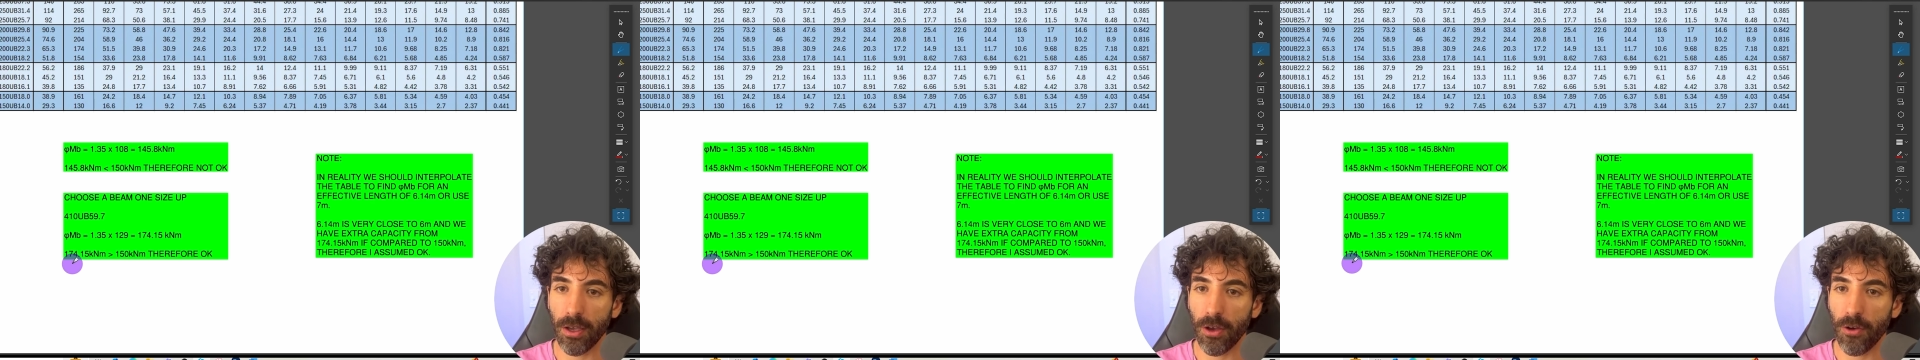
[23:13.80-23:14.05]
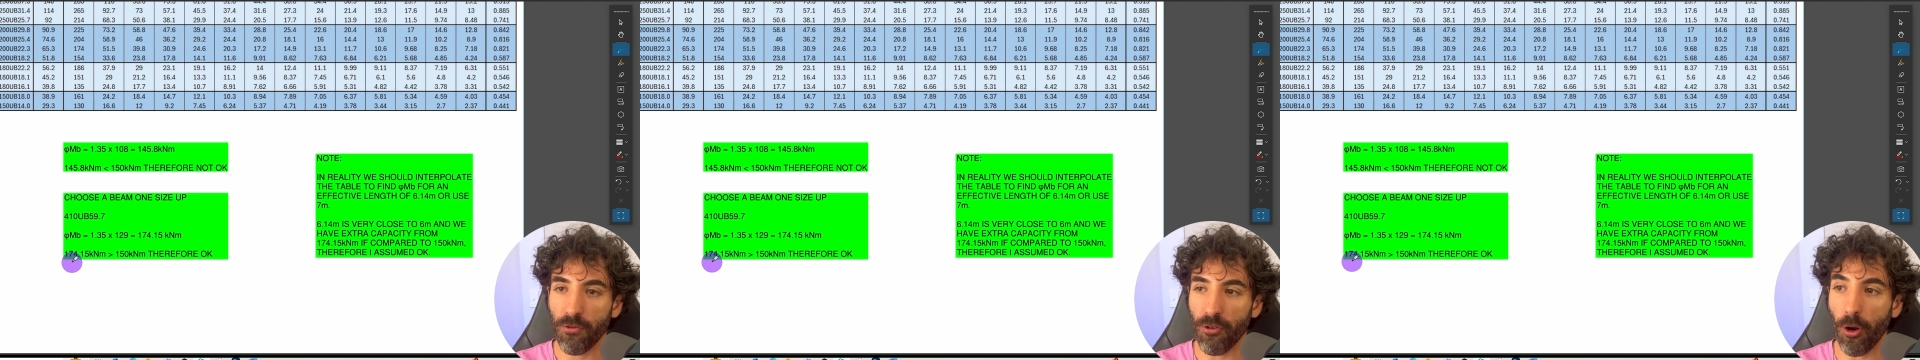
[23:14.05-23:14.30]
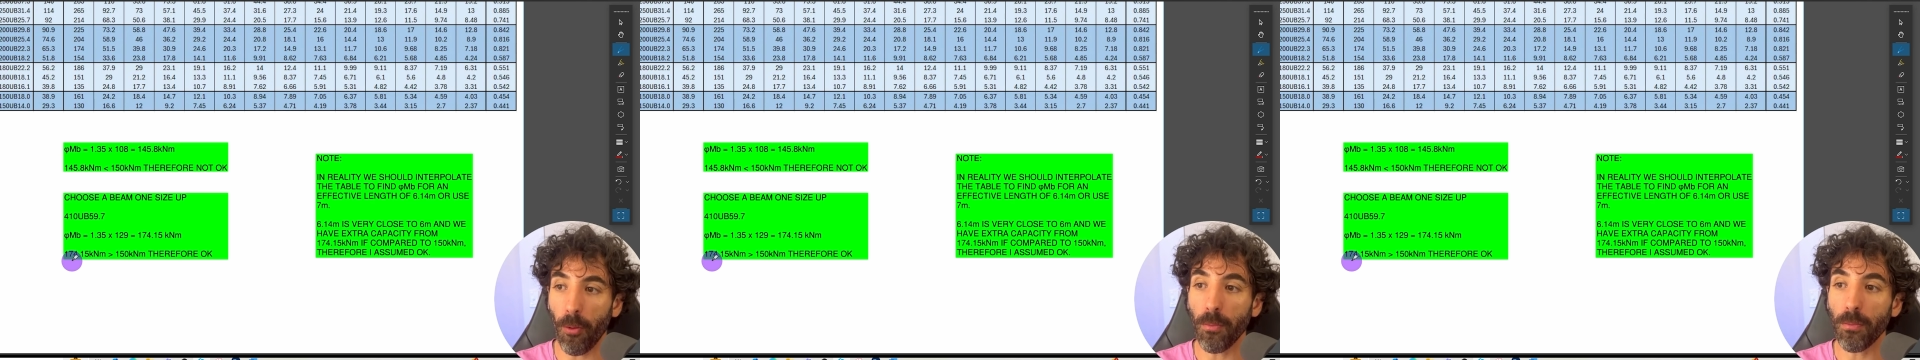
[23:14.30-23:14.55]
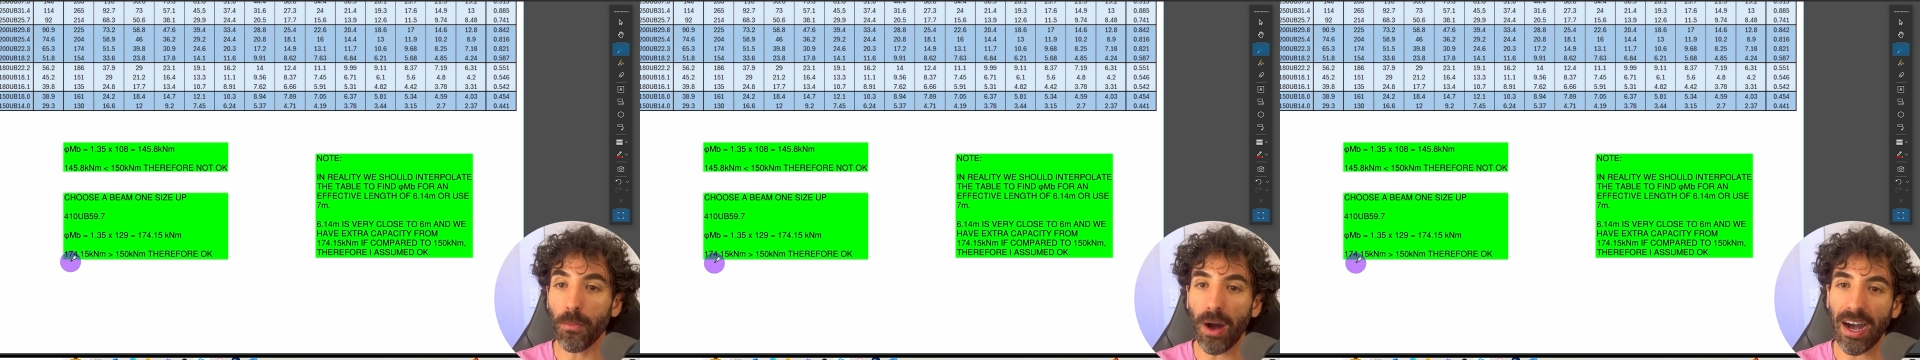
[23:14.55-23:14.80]

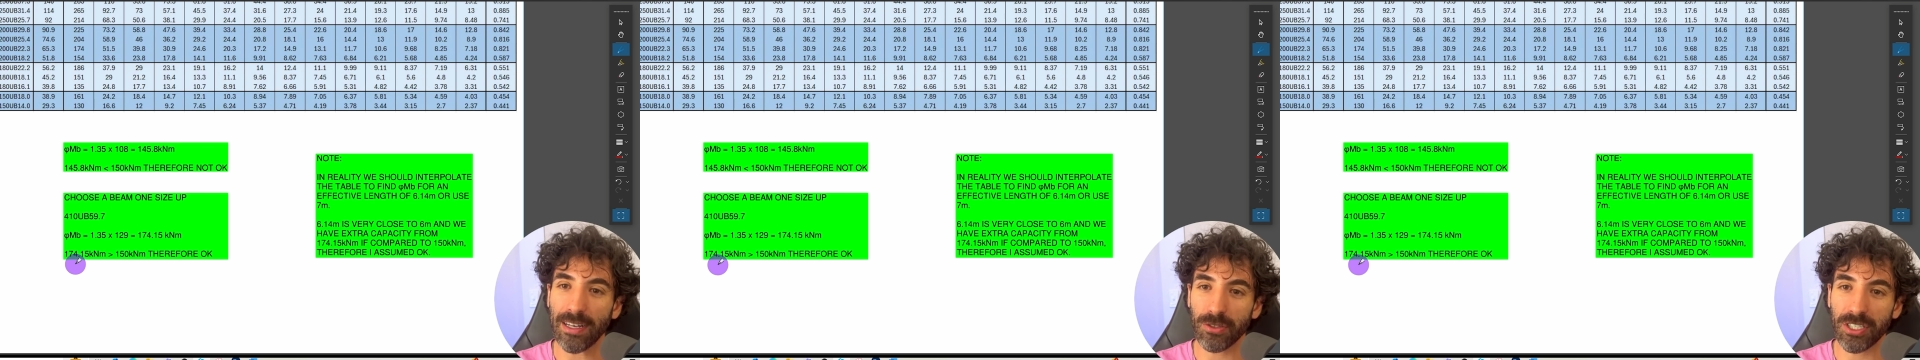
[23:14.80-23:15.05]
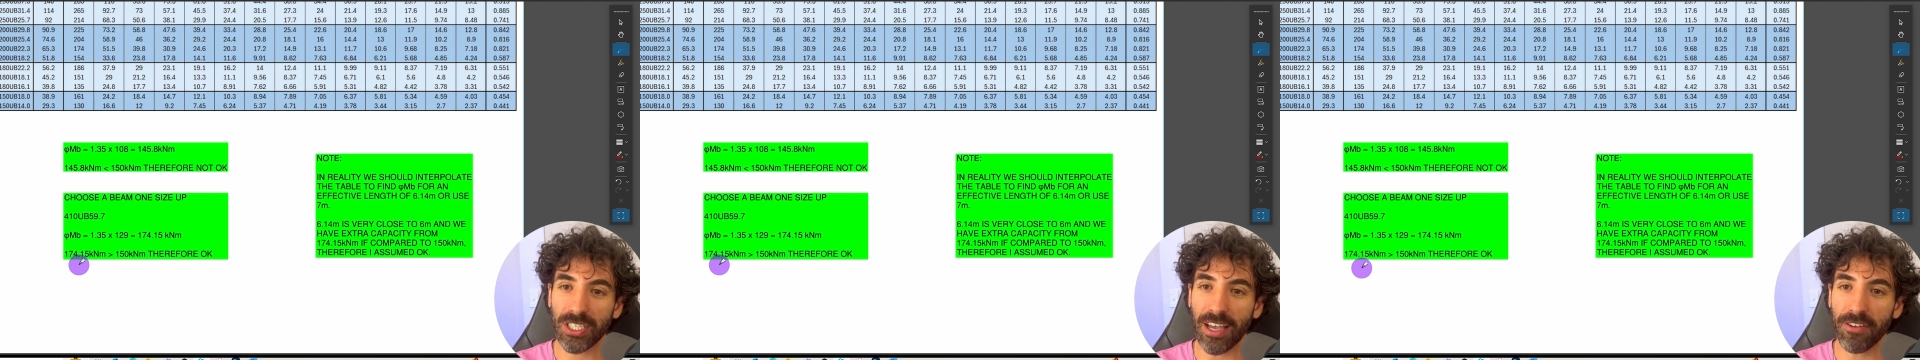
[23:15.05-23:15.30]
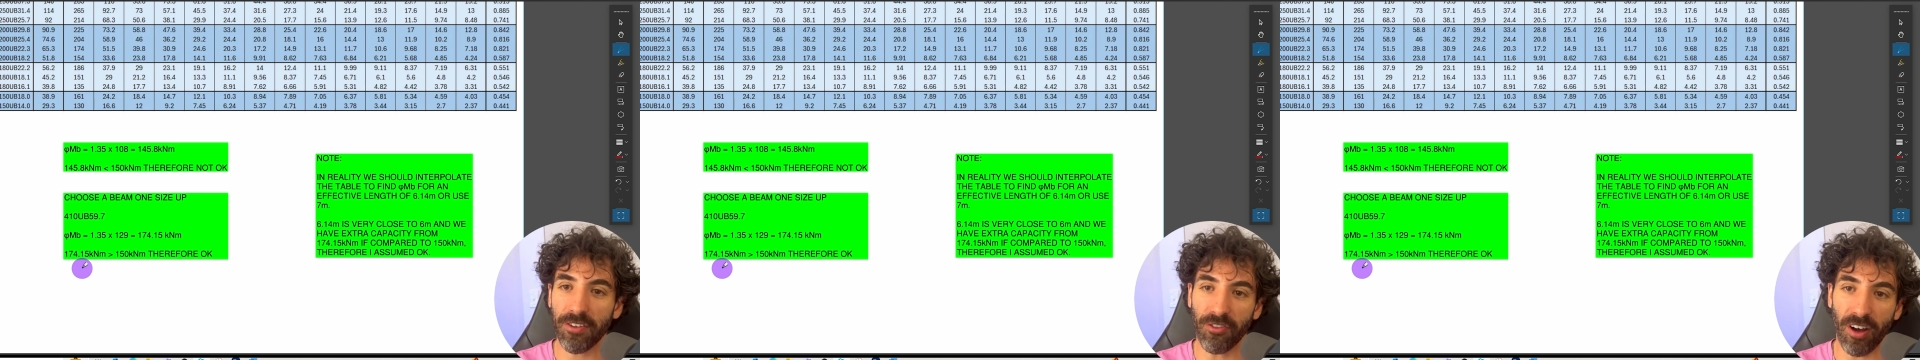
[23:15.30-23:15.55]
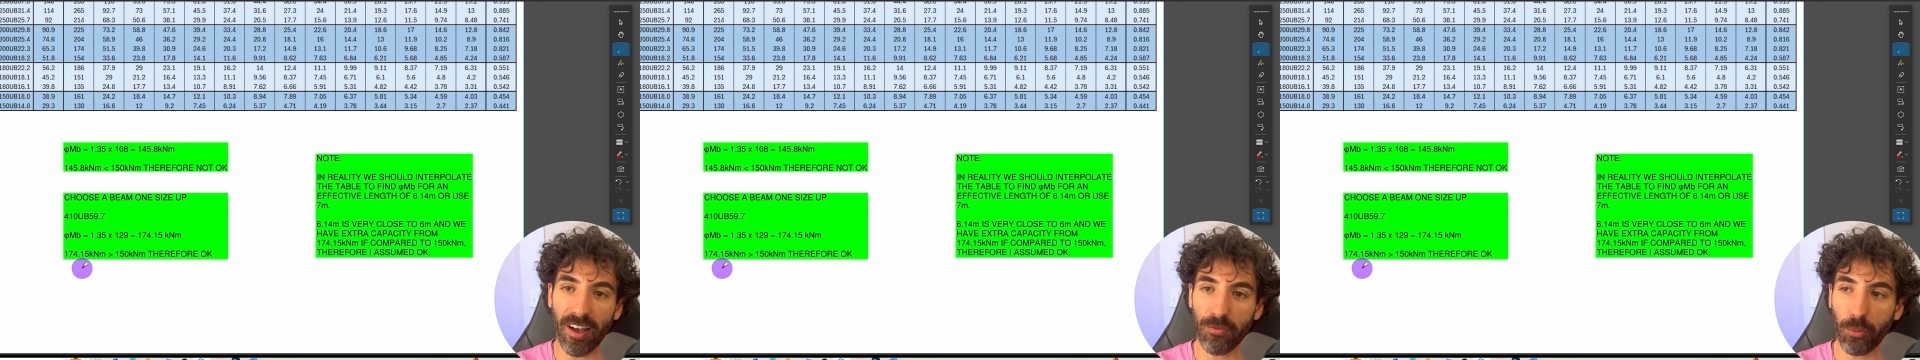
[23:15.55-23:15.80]
from
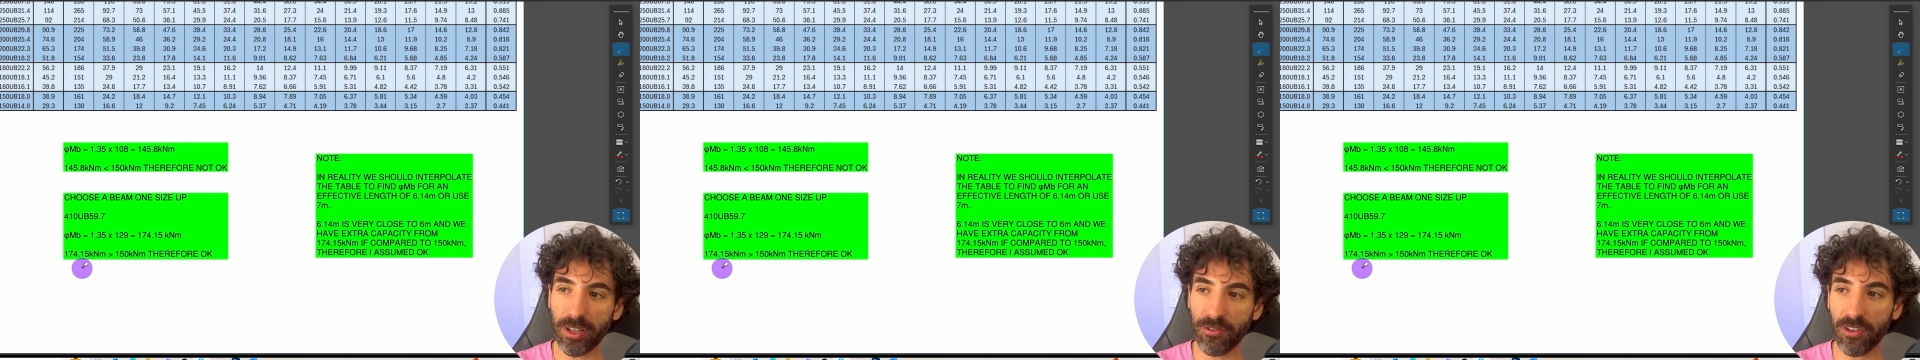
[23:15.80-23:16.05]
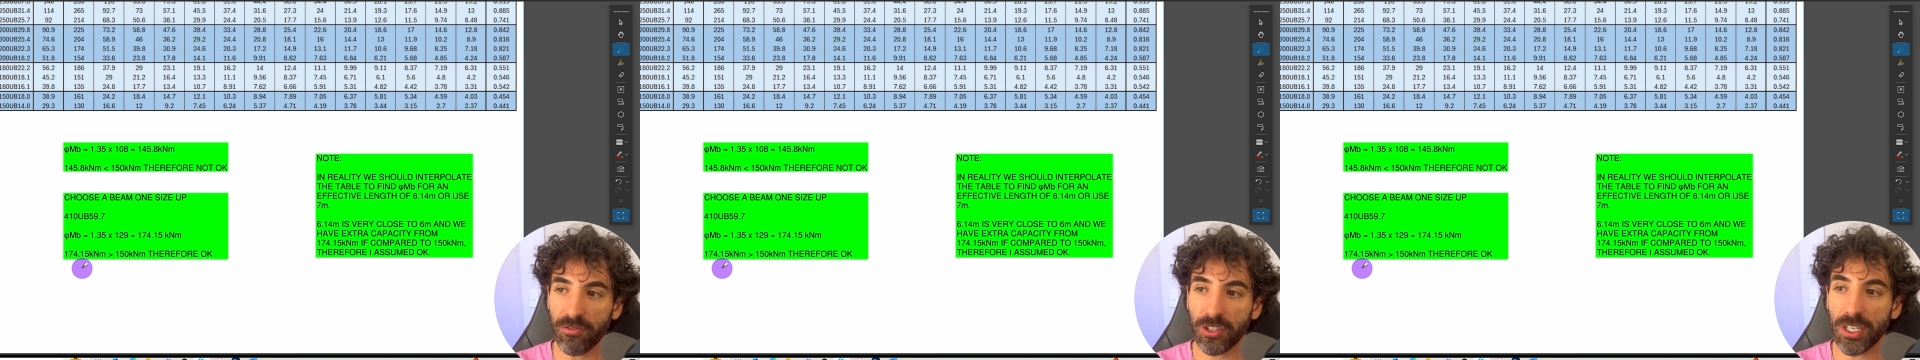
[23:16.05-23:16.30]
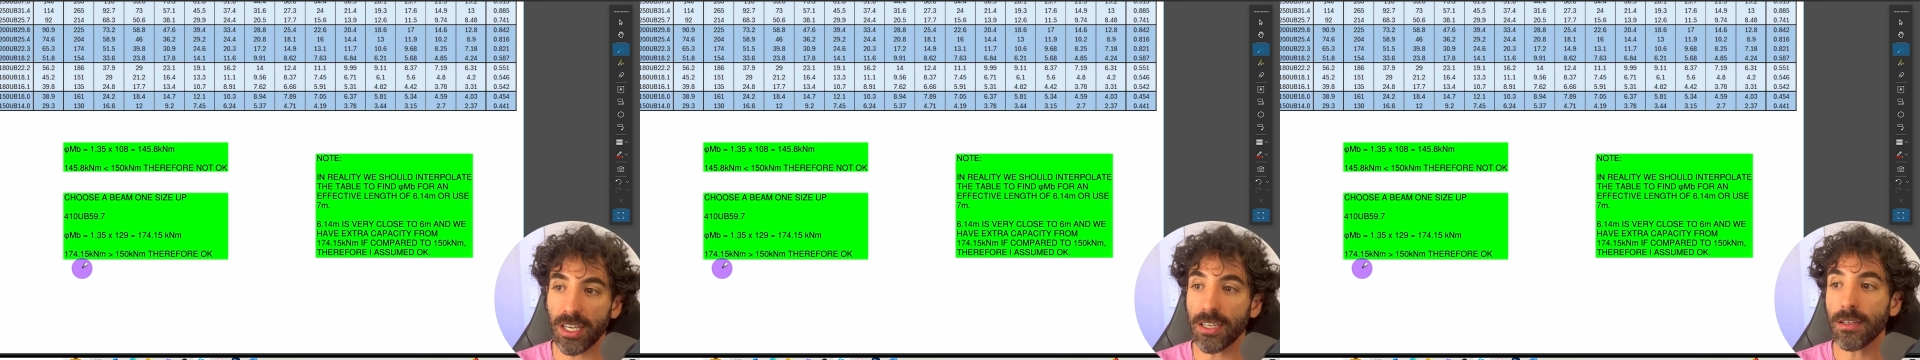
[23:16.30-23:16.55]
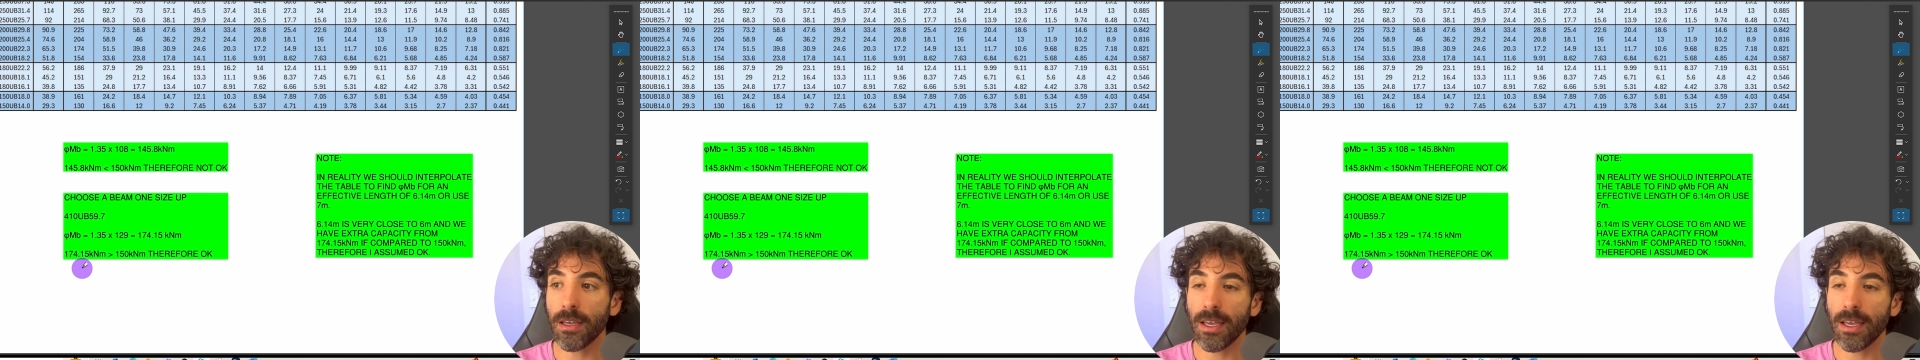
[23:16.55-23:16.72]
175.15